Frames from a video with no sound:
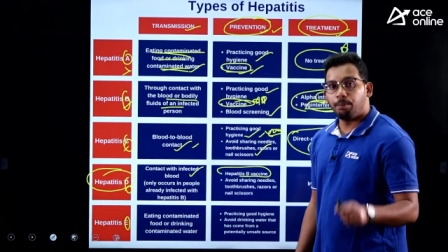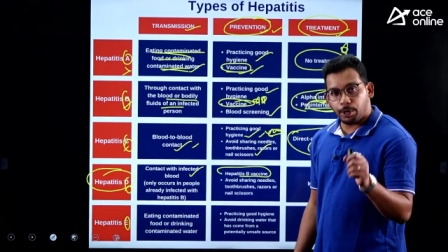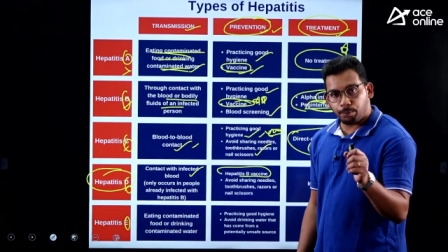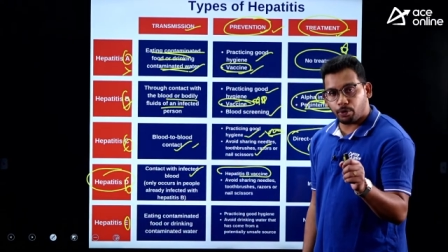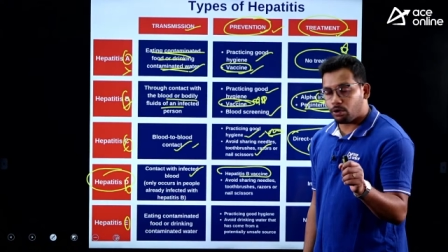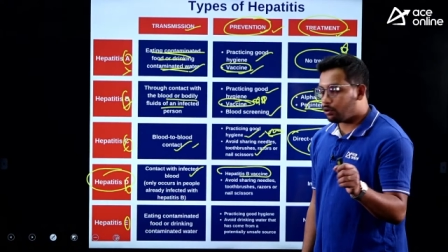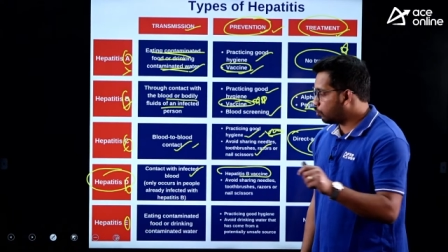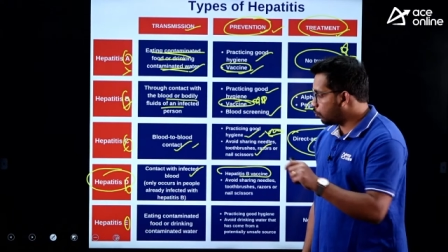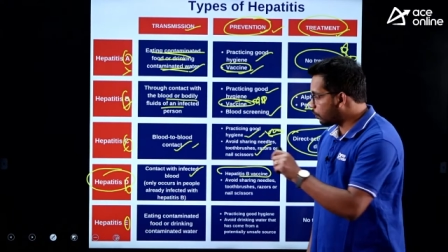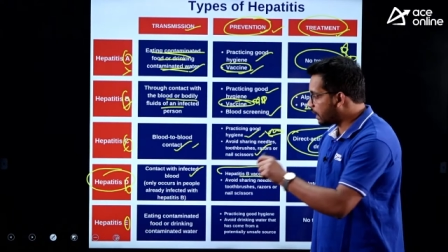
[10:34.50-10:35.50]
people
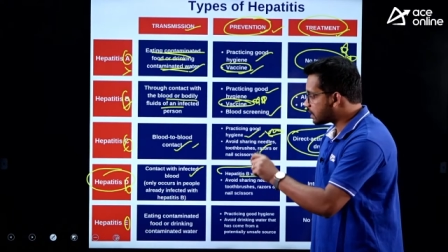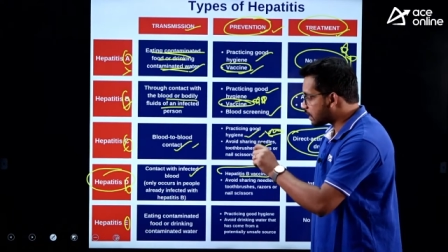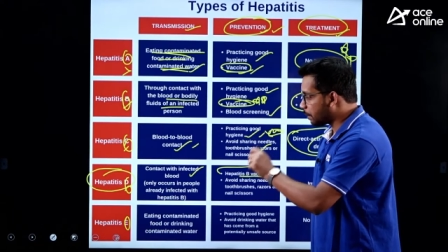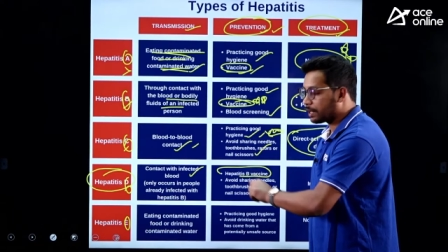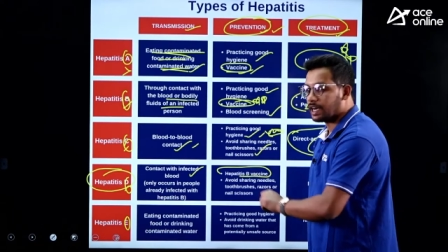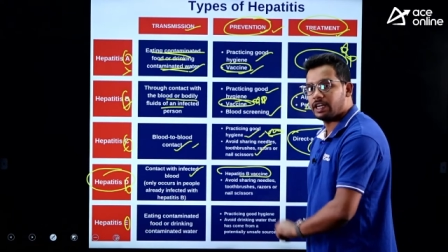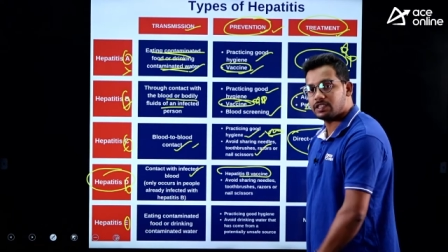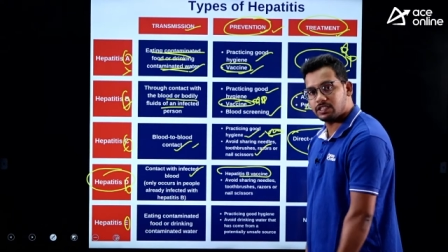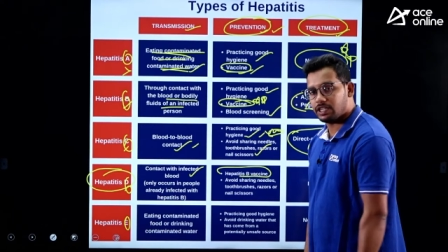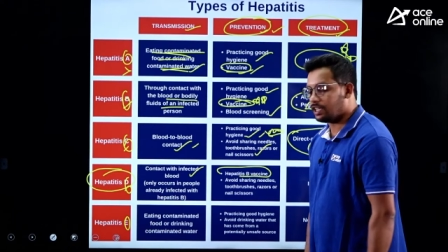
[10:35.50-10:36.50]
who gets
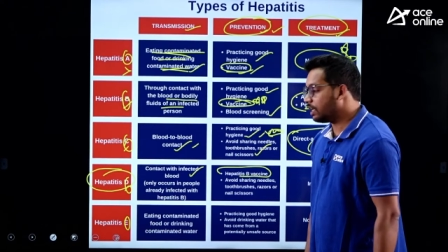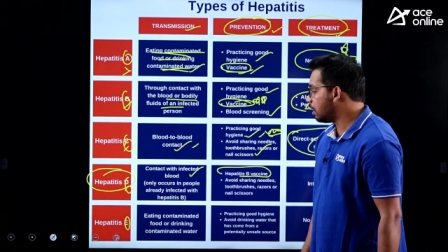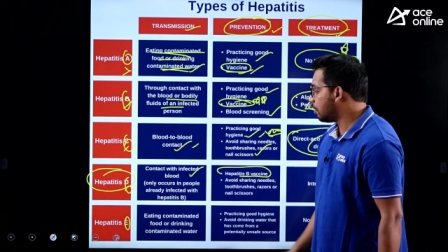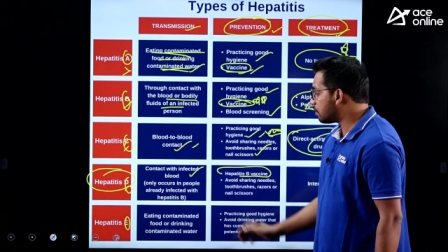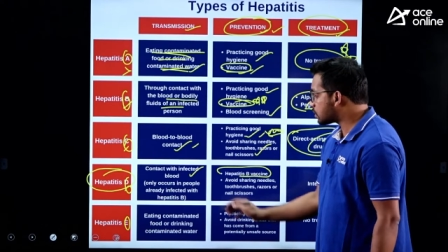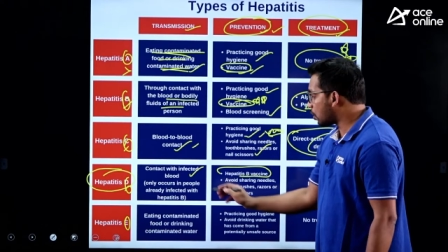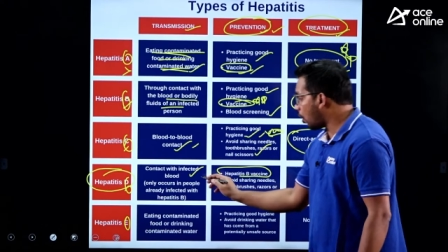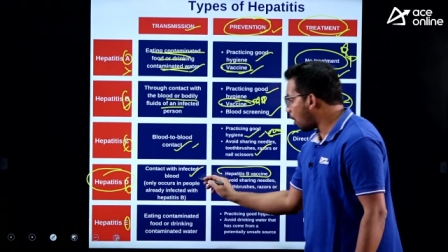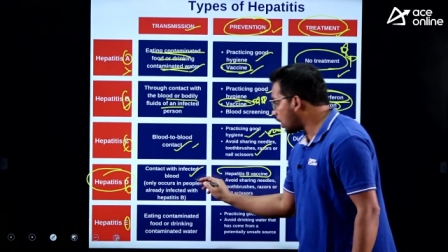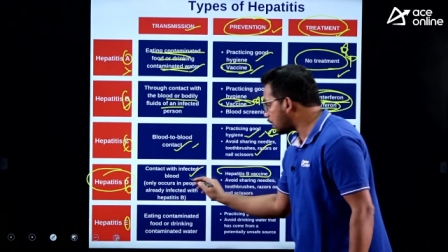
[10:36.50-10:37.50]
hepatitis D was
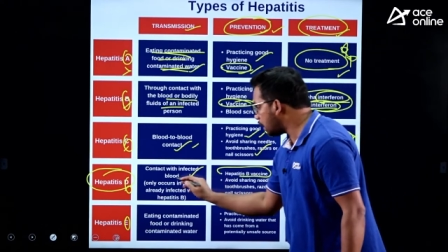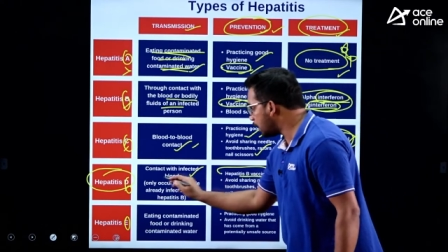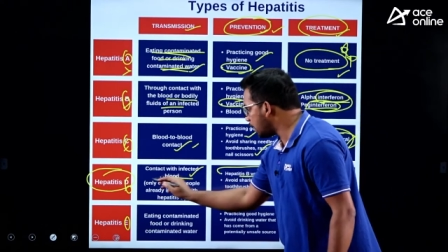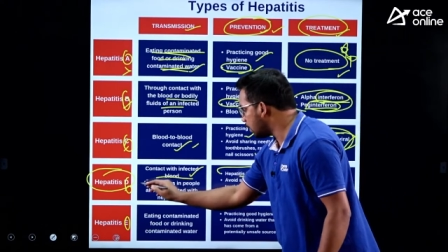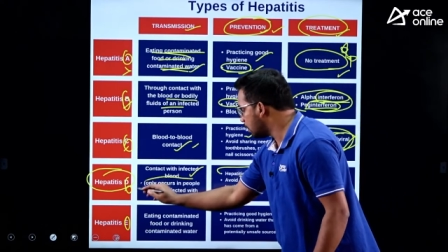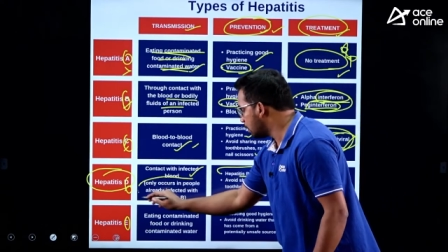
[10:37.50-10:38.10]
already